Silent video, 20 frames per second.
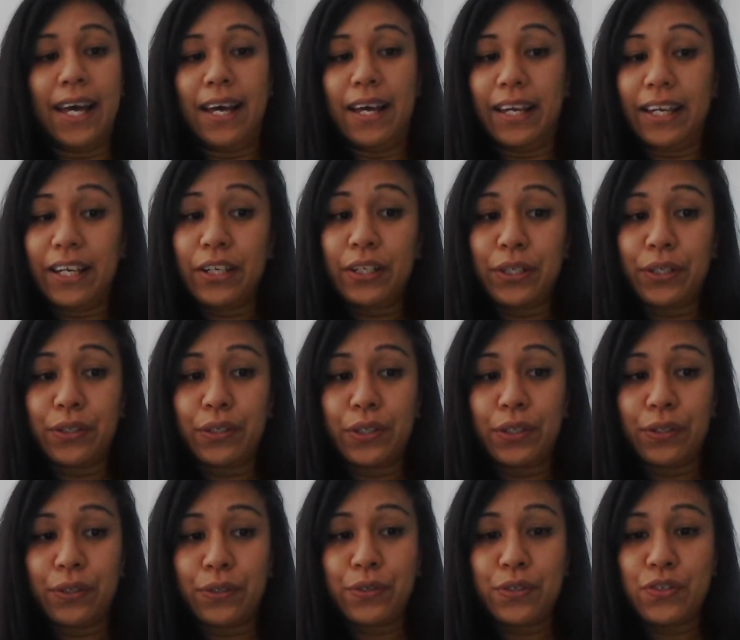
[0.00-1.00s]
In
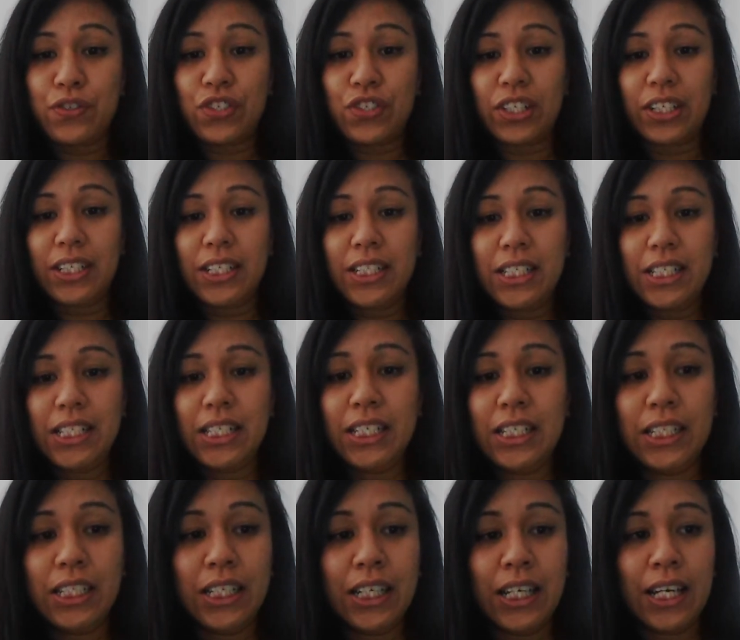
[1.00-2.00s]
conclusion,
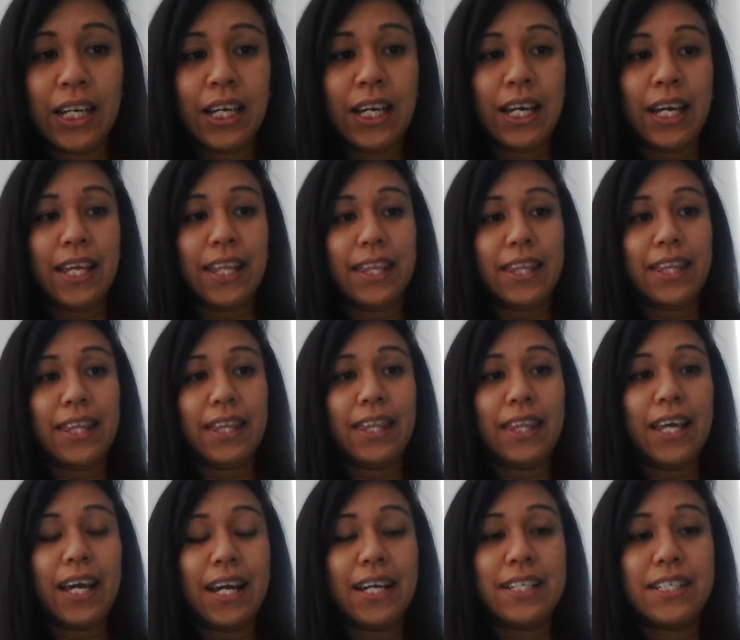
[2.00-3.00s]

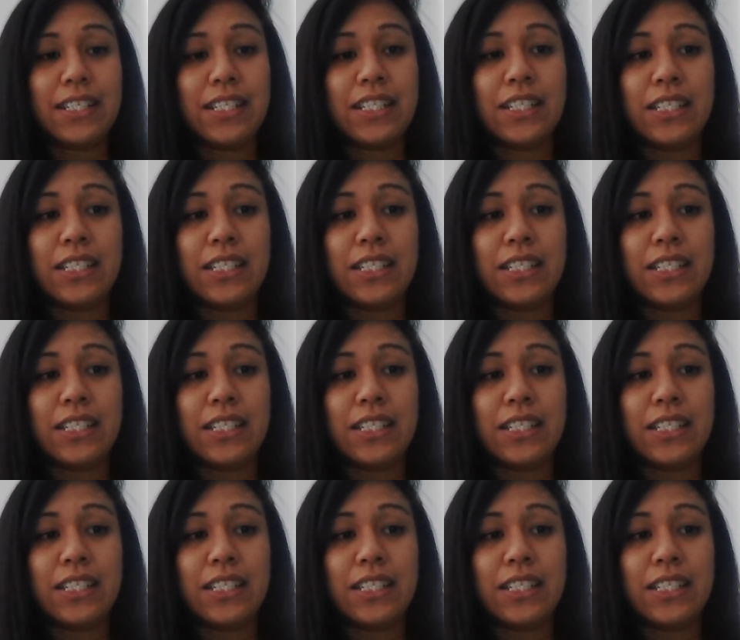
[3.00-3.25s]
that